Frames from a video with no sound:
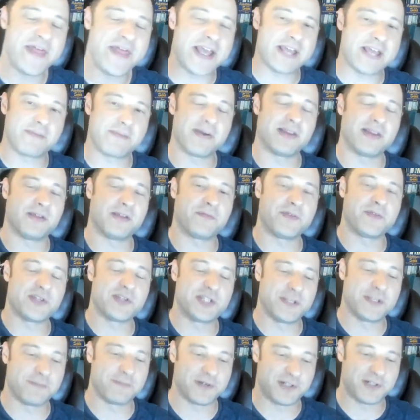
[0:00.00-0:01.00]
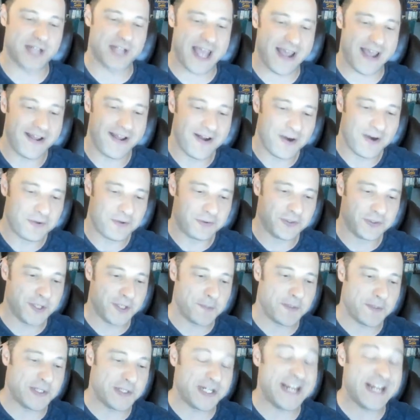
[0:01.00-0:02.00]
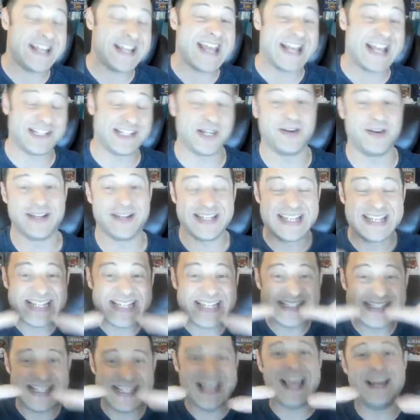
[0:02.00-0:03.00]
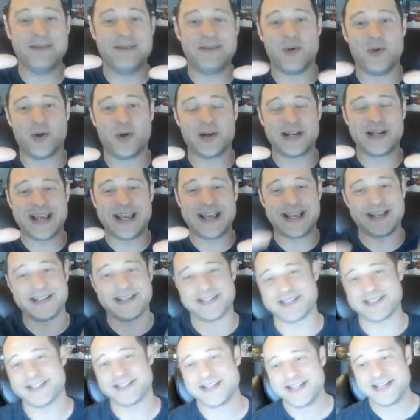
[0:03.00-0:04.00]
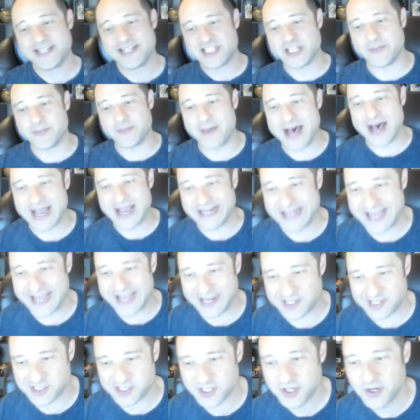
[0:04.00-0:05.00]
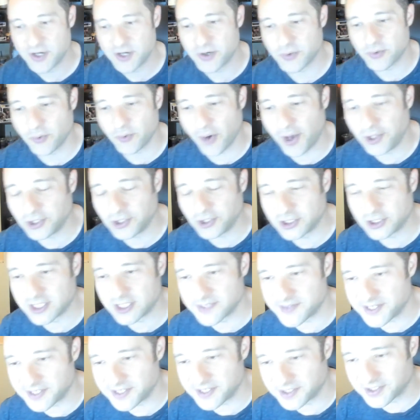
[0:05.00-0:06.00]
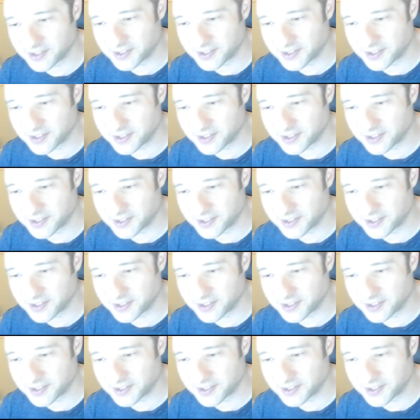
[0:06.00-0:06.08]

thank you, brother, for the super chat. Really appreciate it. Yeah, Tony, 10 more days till my next Royal Caribbean